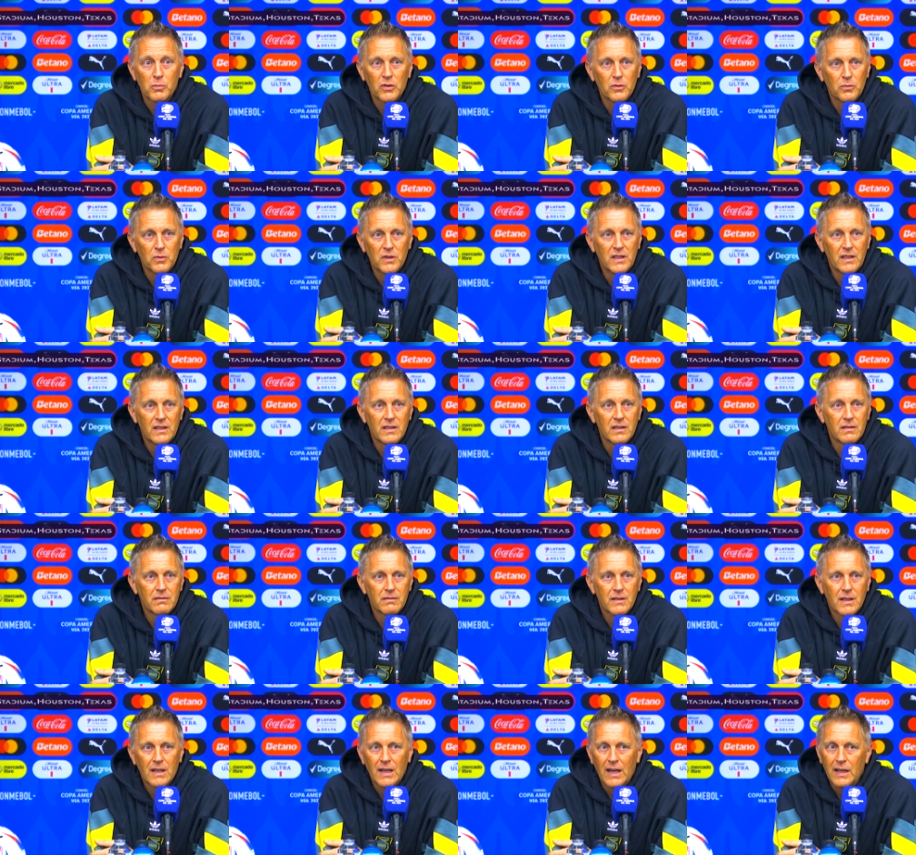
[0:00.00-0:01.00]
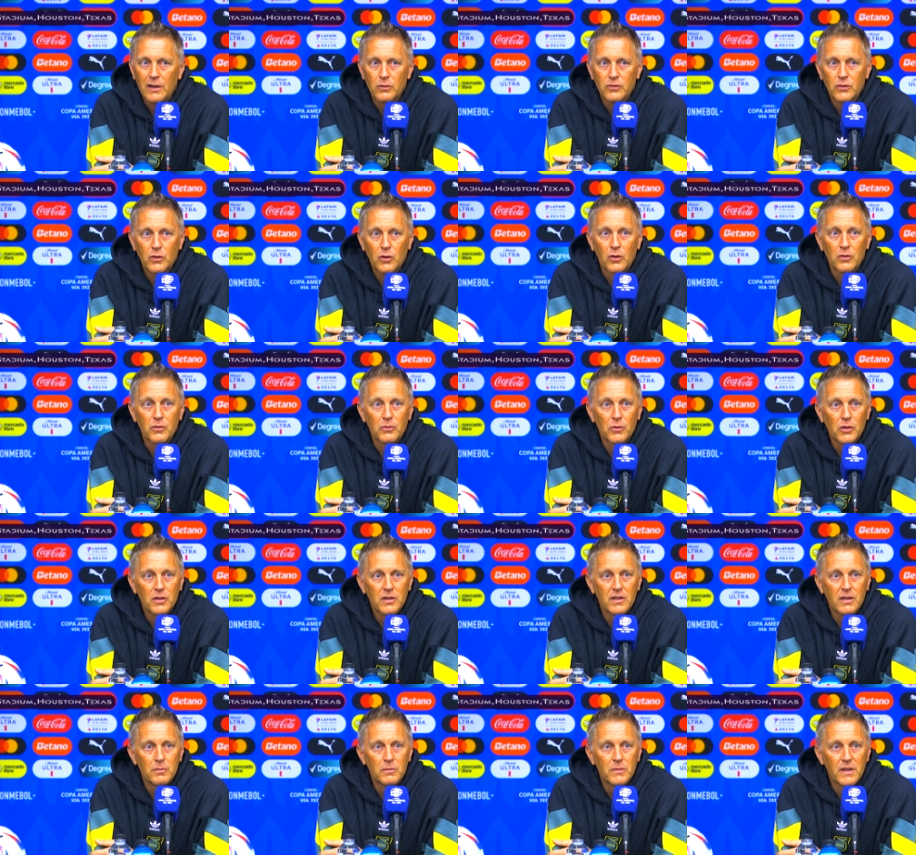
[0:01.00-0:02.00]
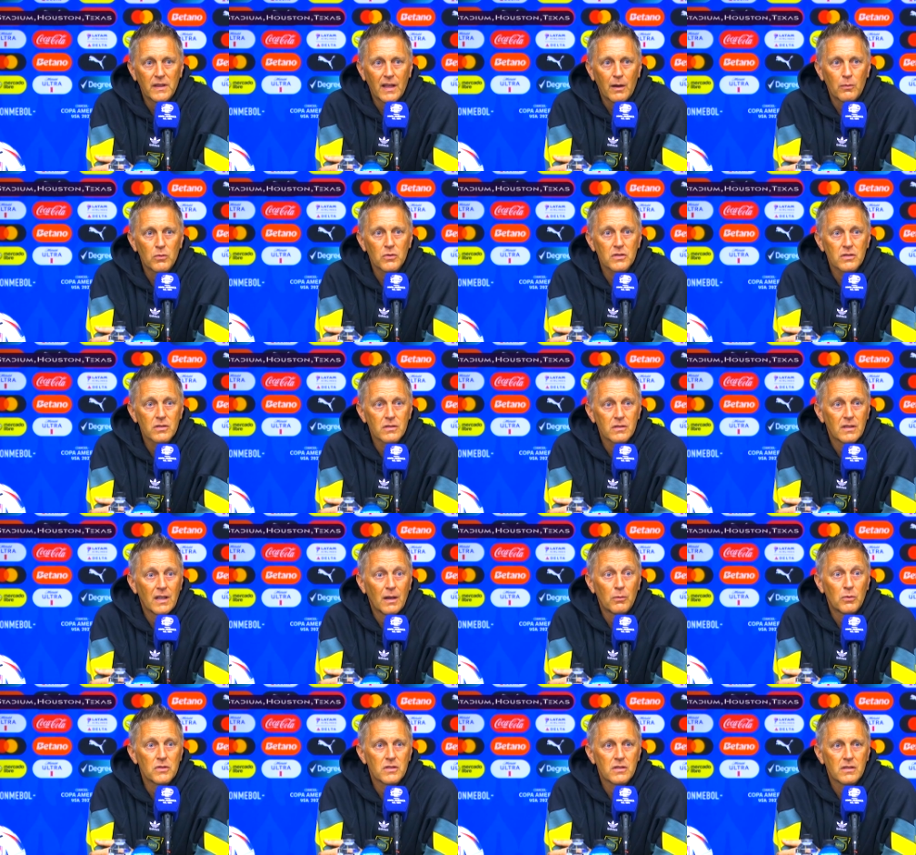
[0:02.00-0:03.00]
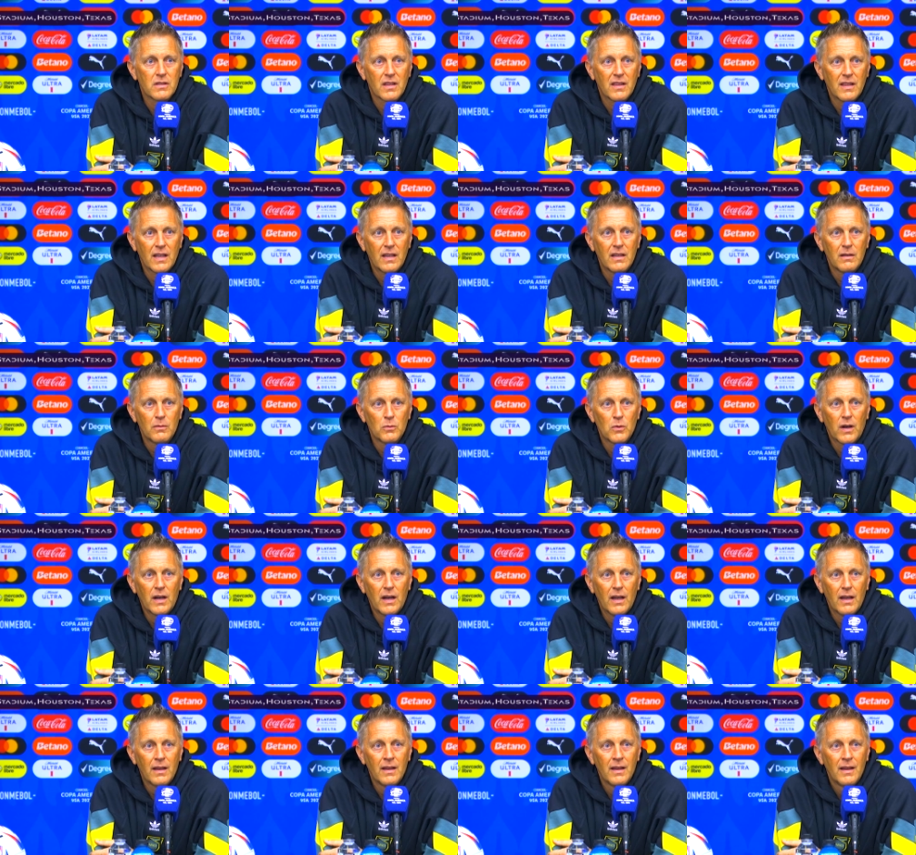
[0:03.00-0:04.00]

but we didn't kind of convert them, and that was that was the thing why